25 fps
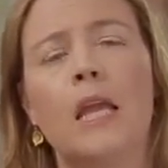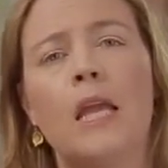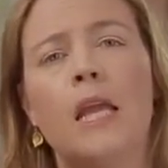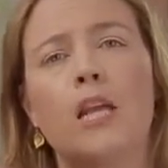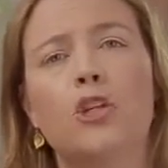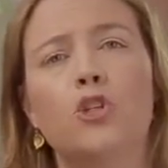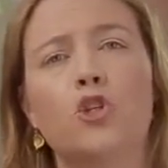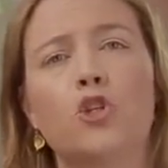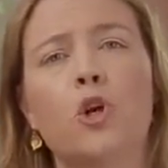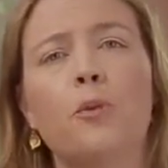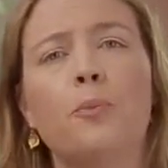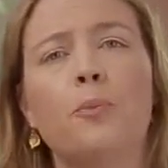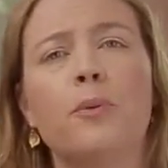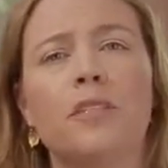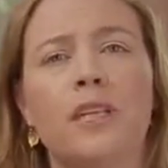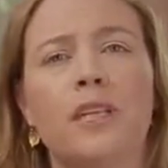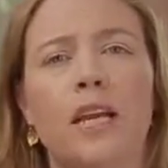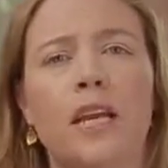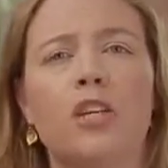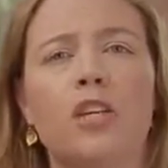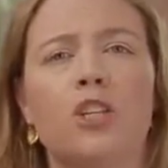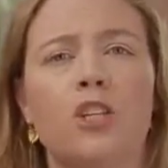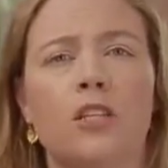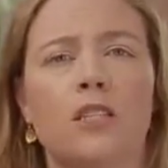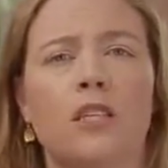
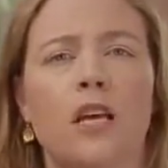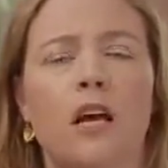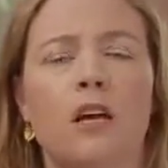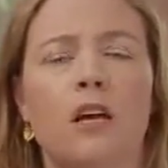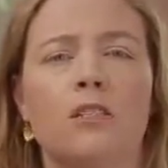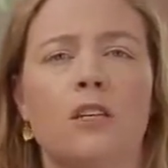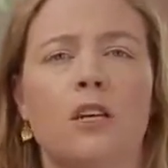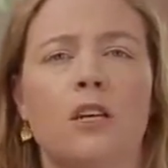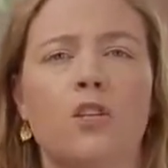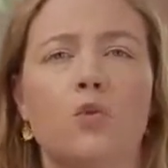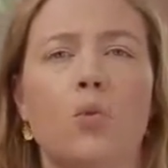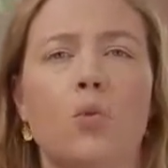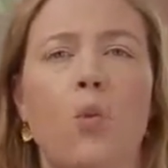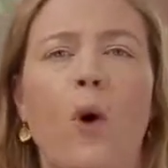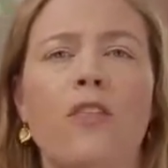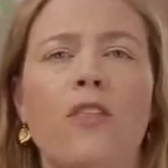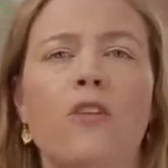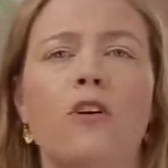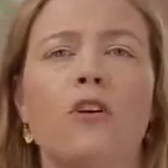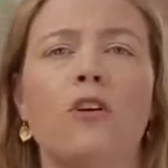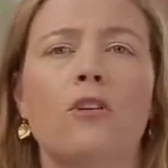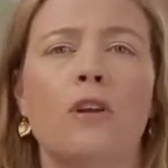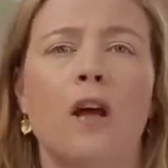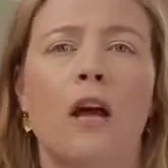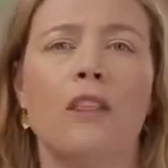Interpretation tells us
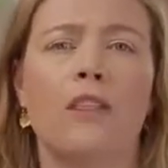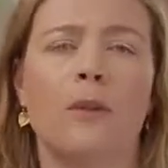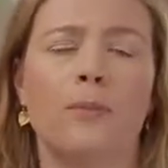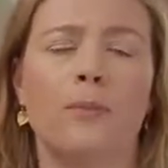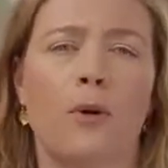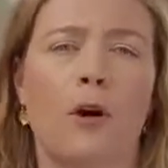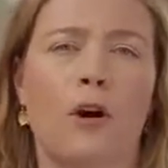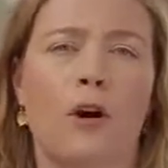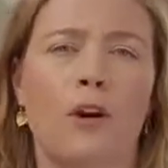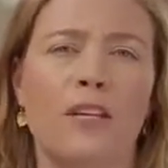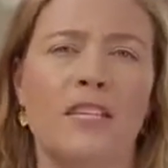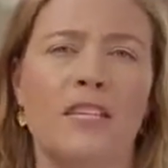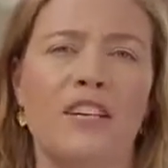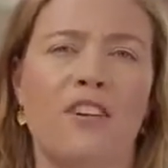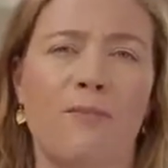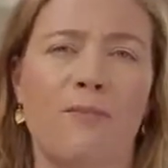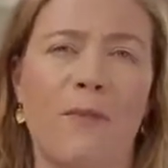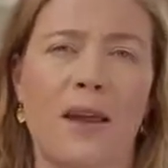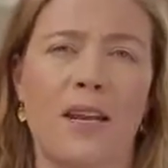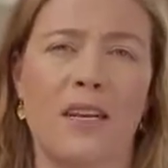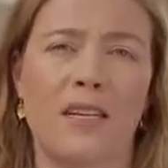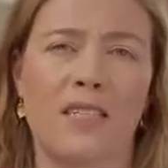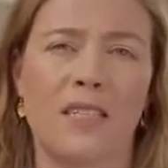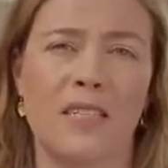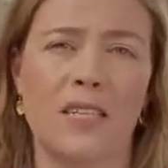whether or not the parties have
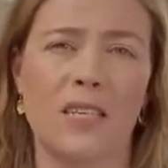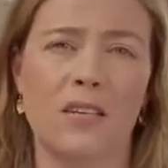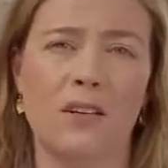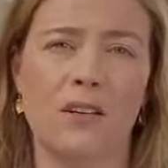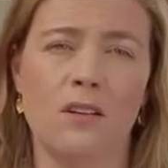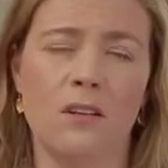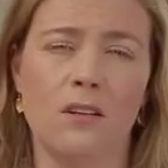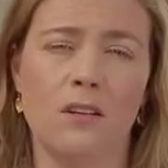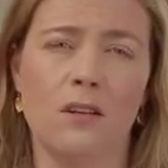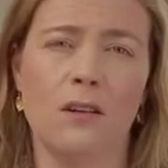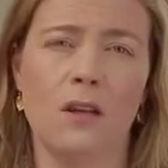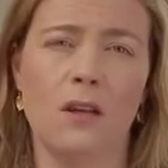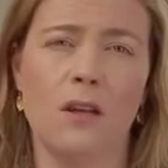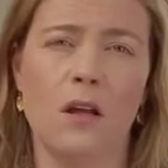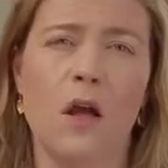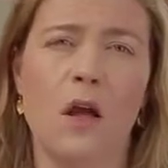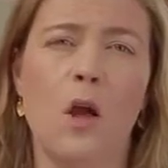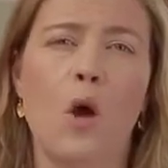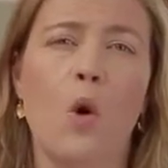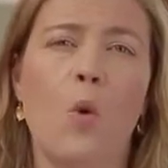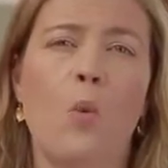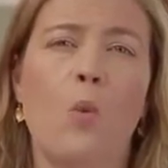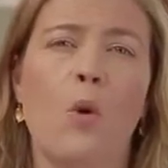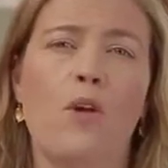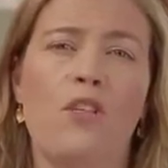made a deal,
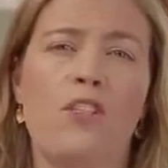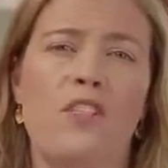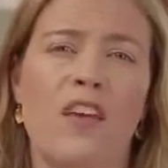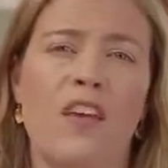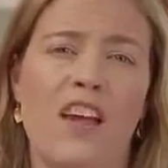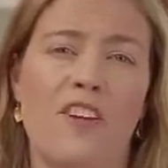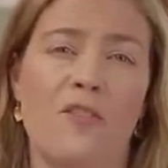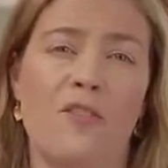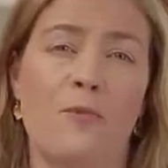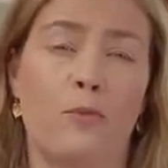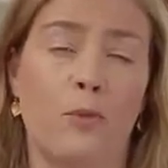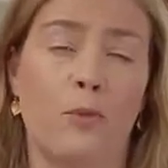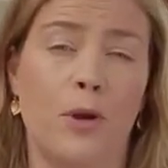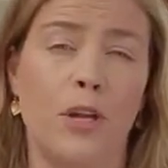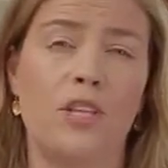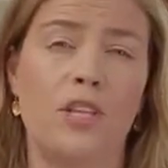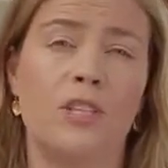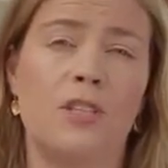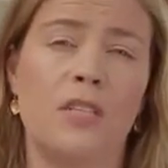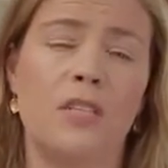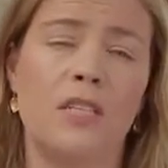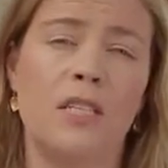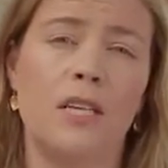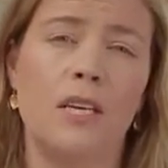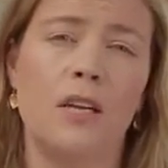whether they have
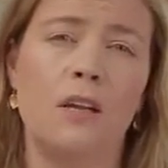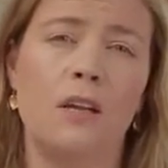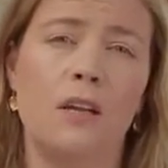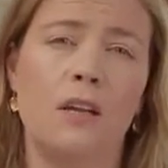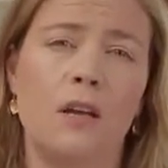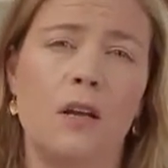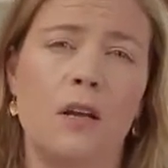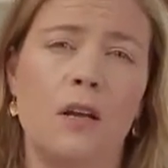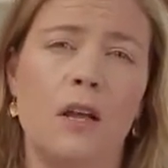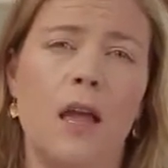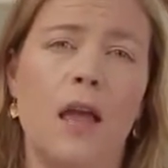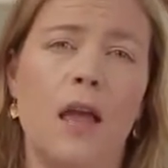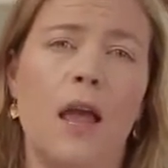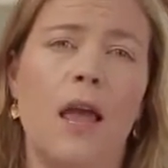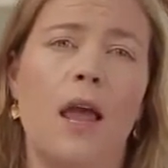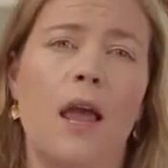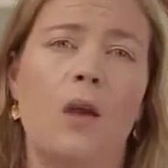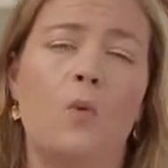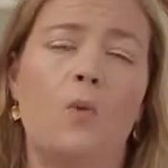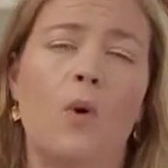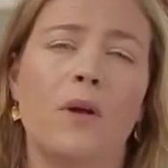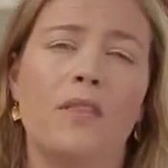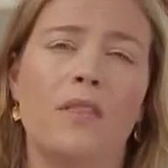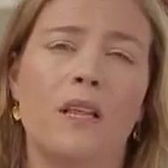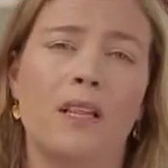breached the deal,
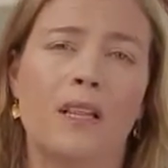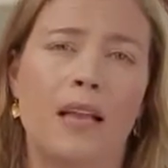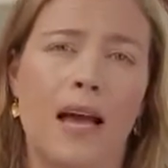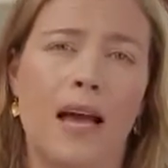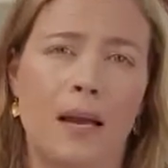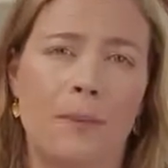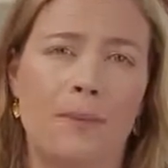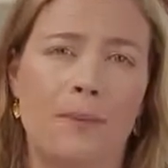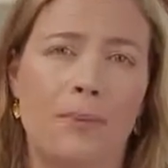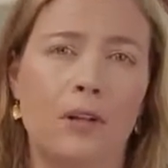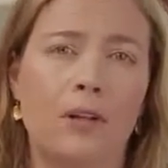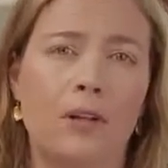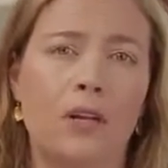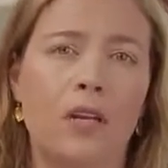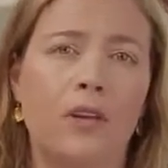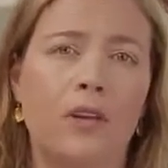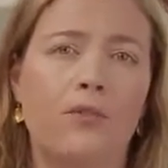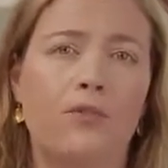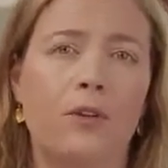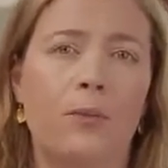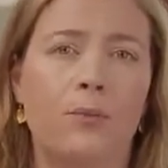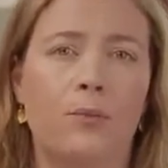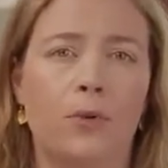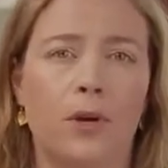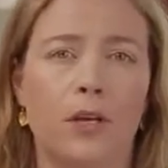and what the liability
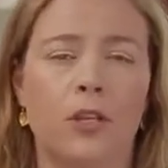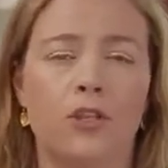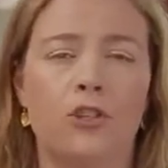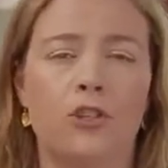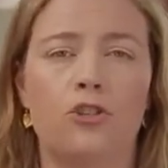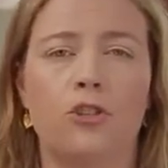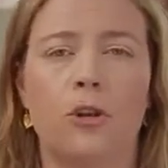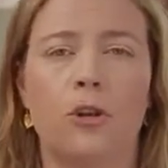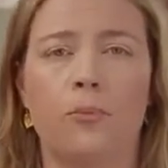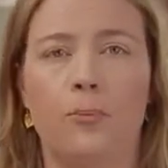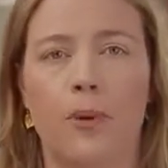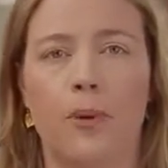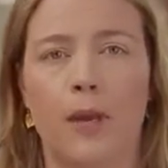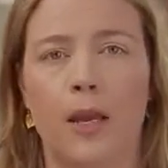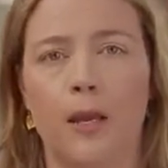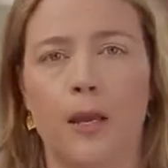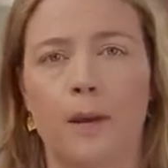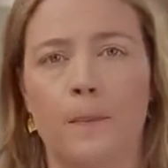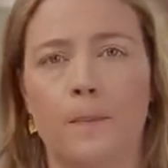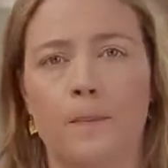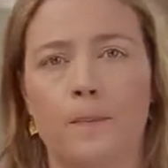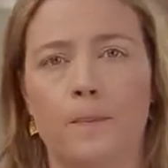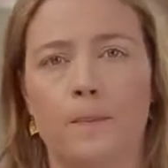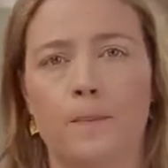for breach should be.